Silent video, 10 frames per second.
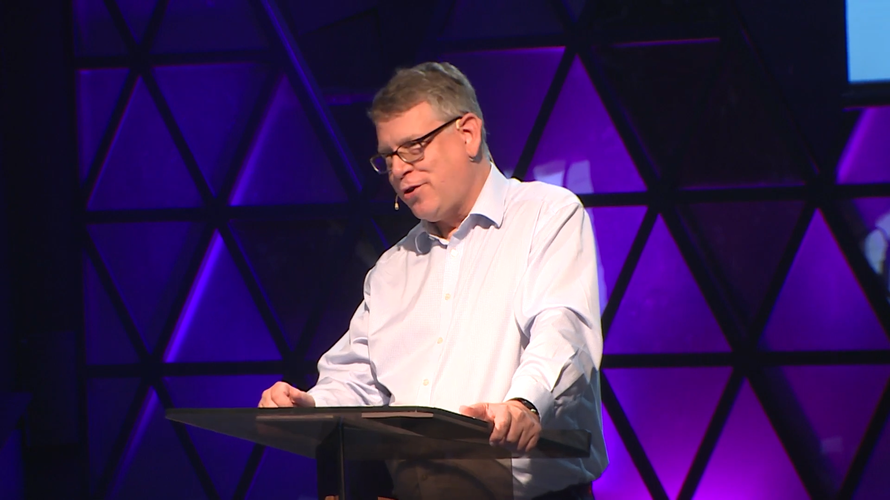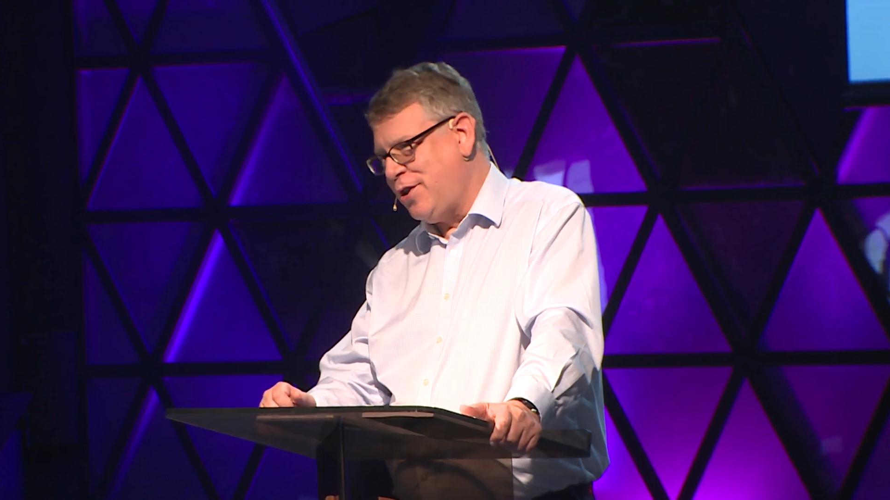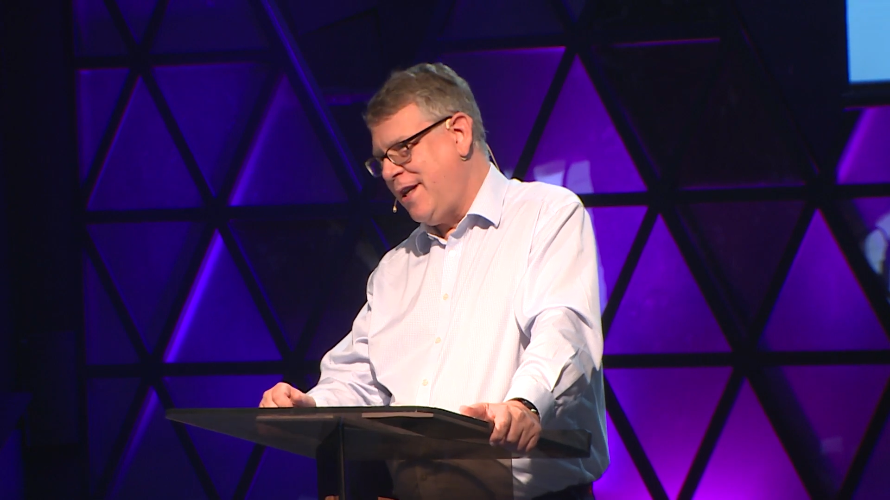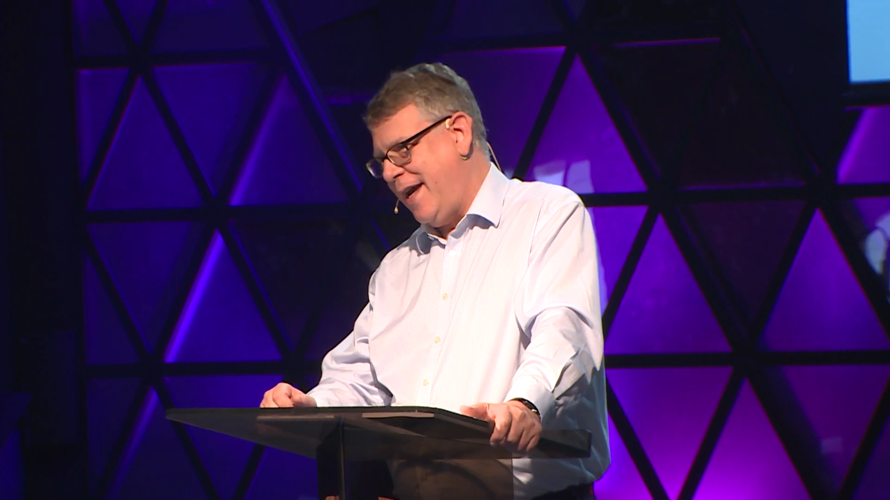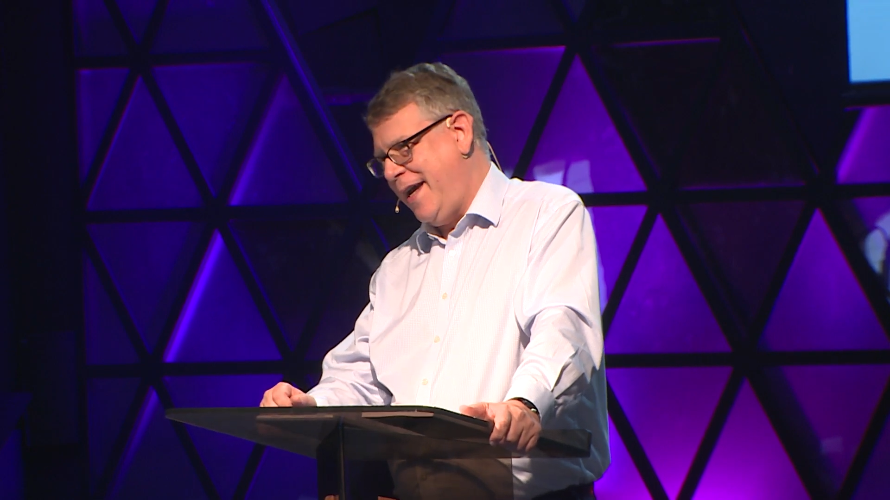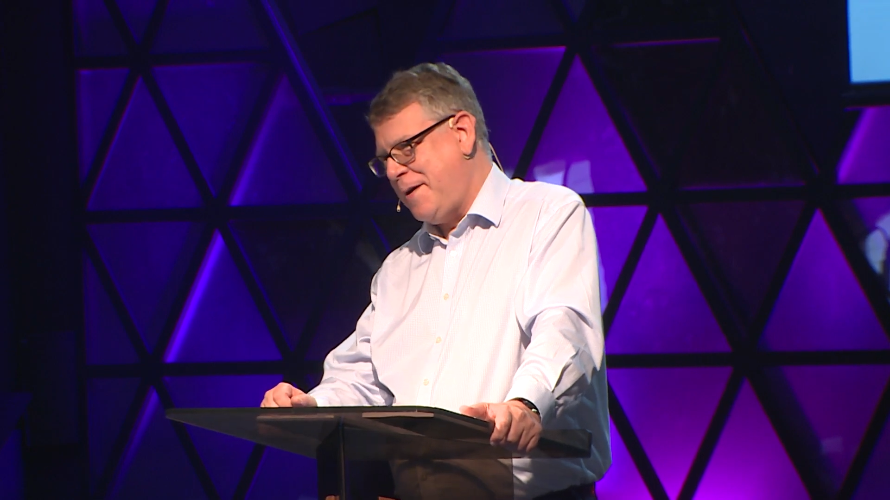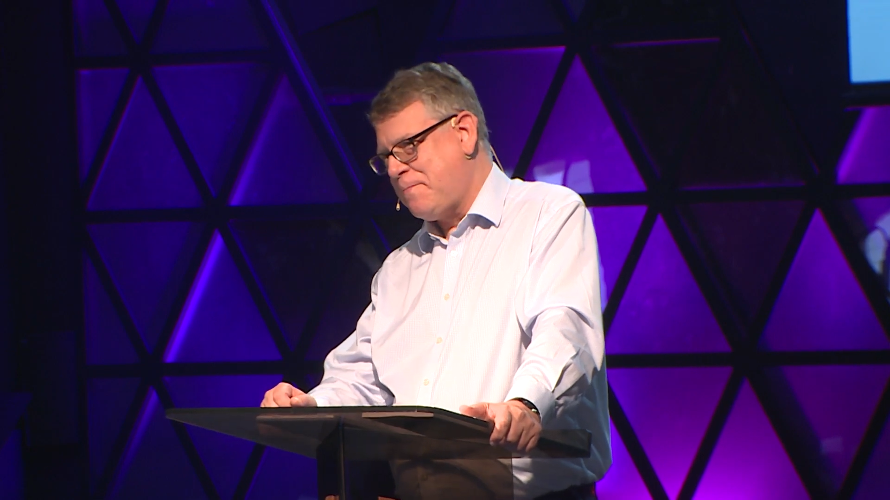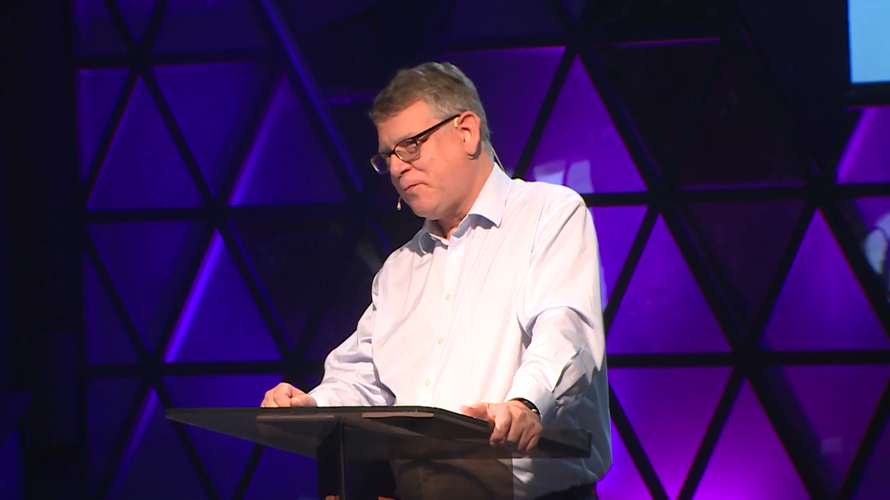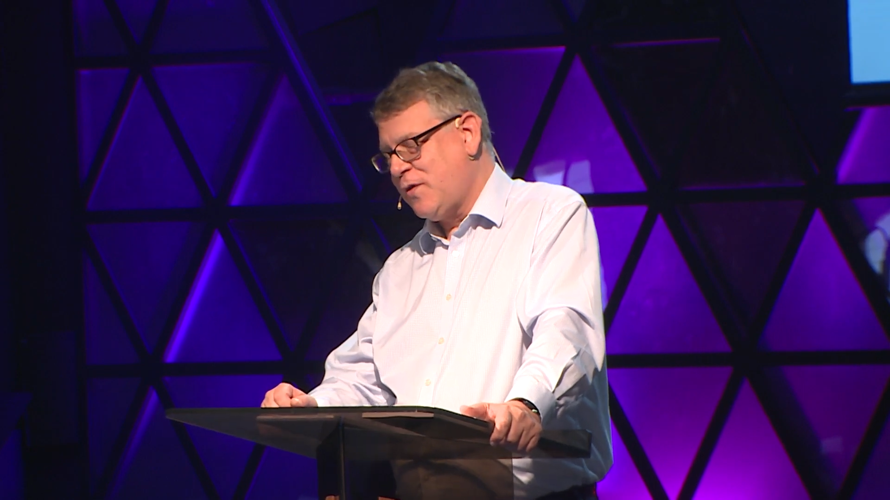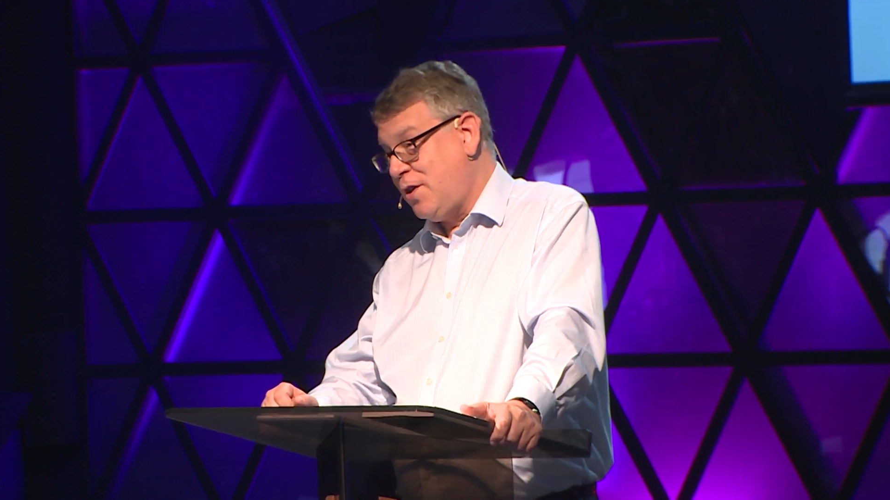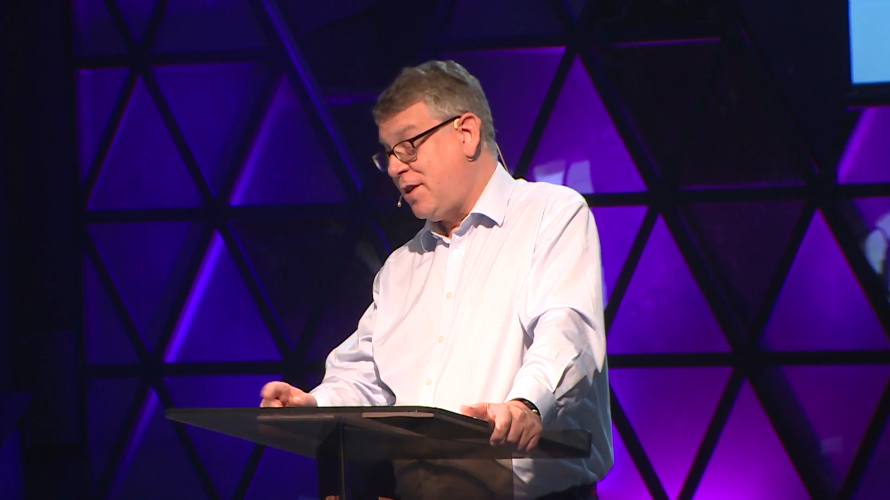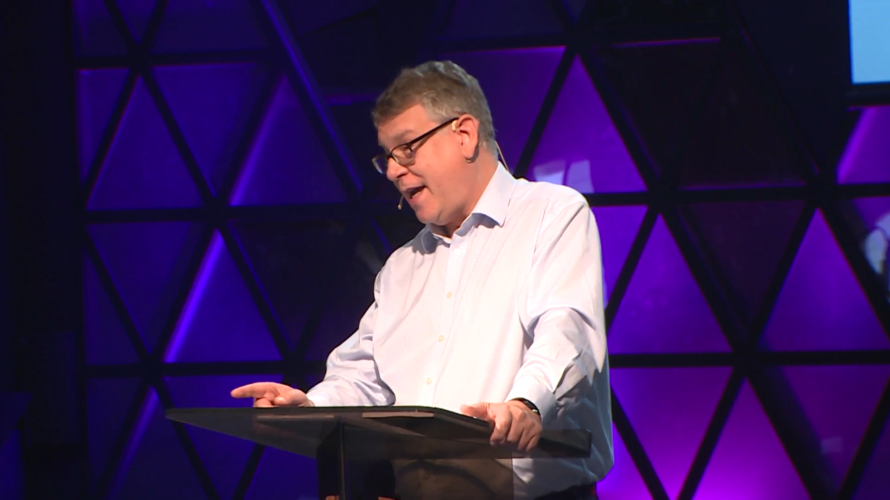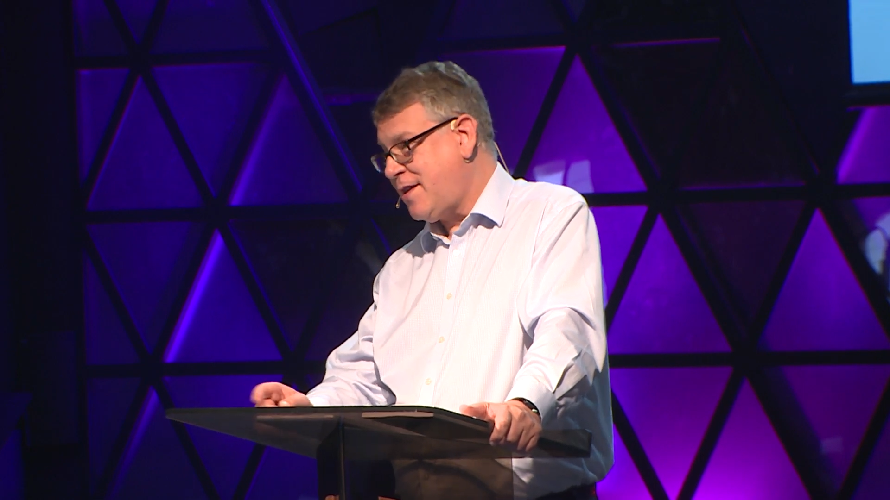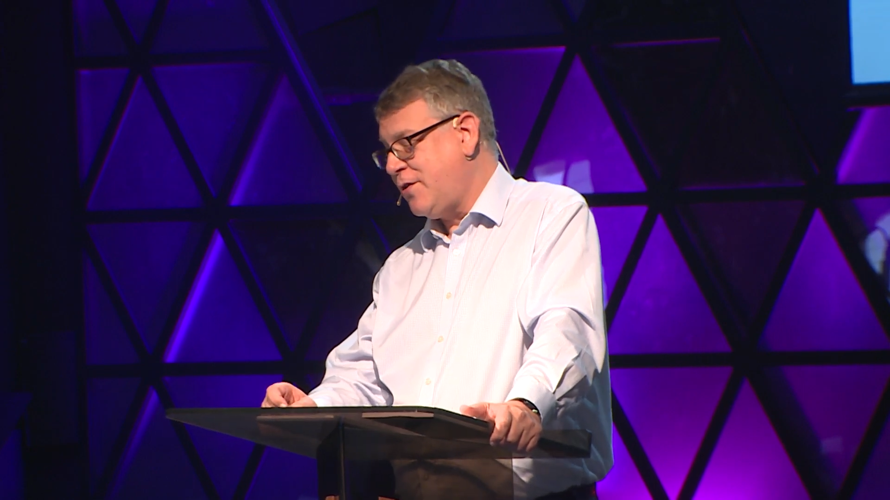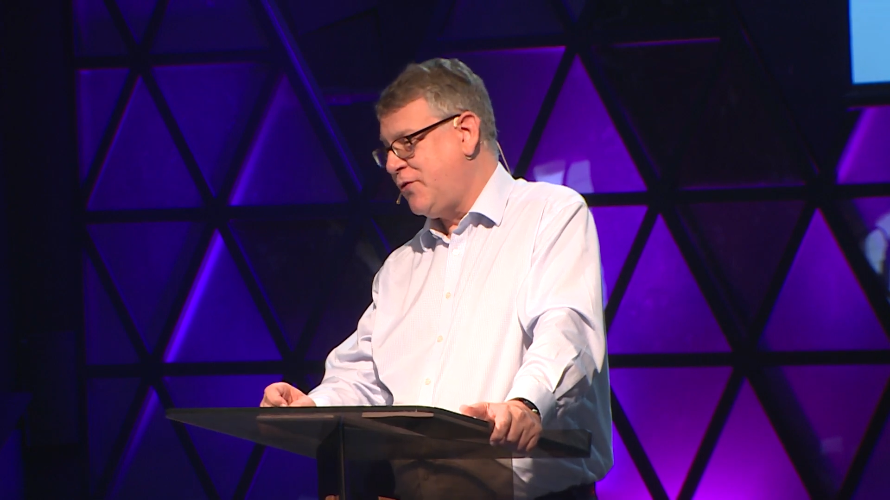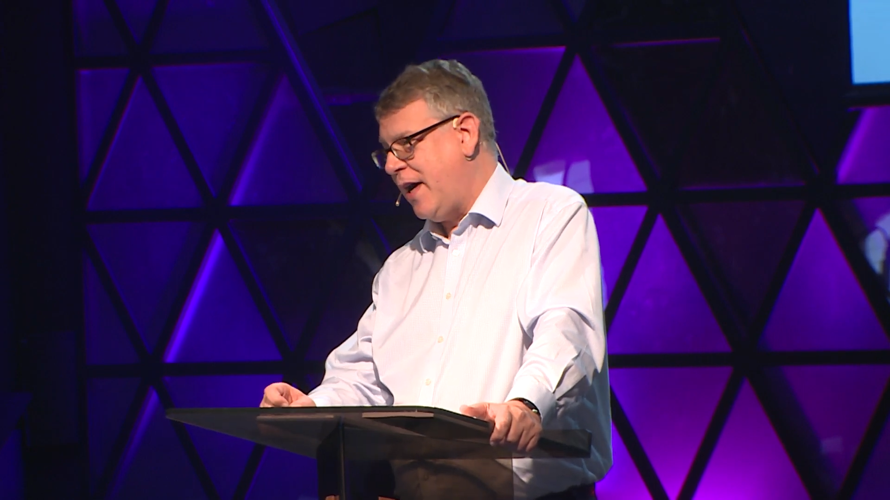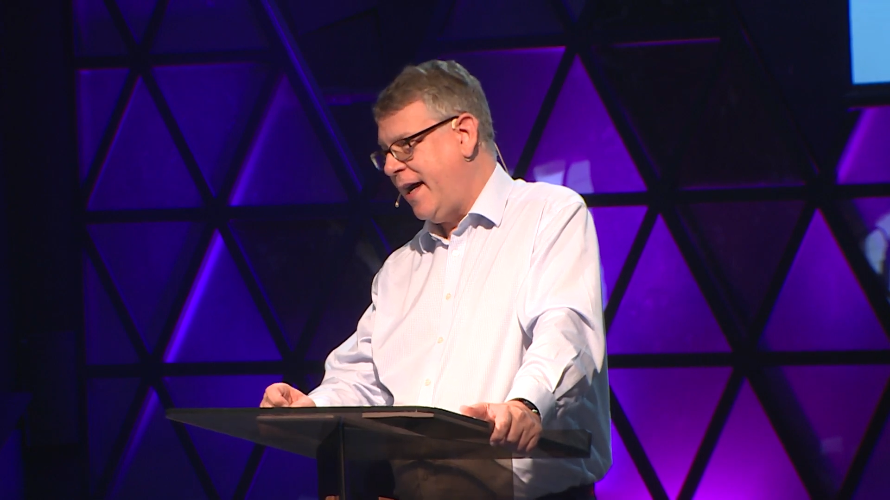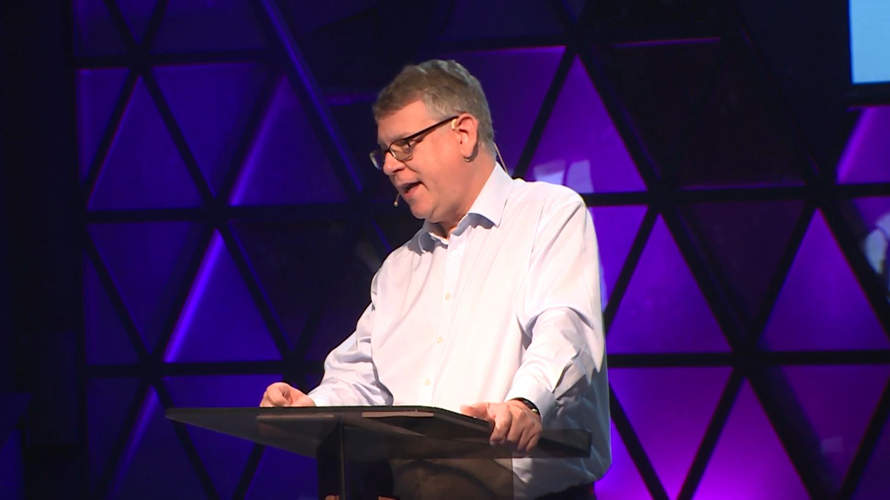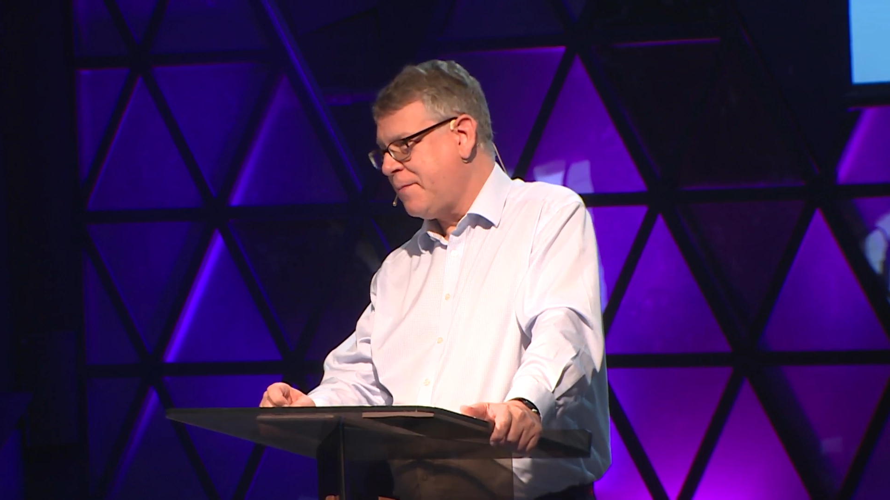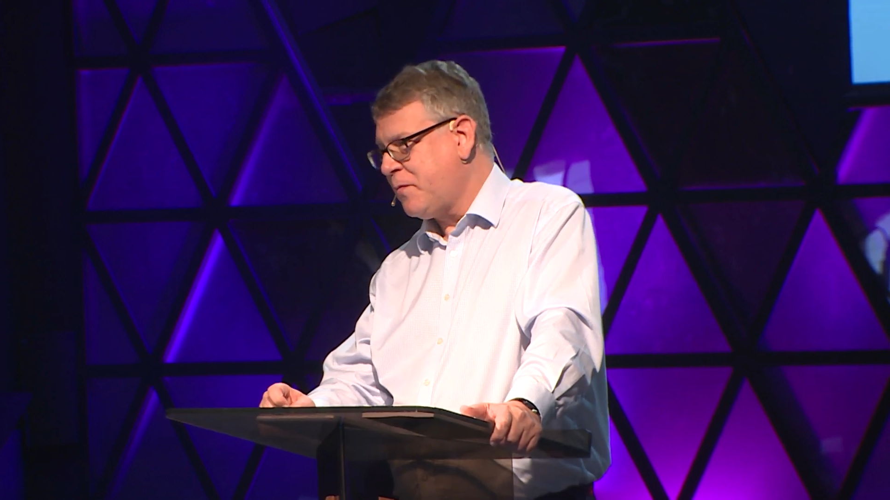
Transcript: today to testify,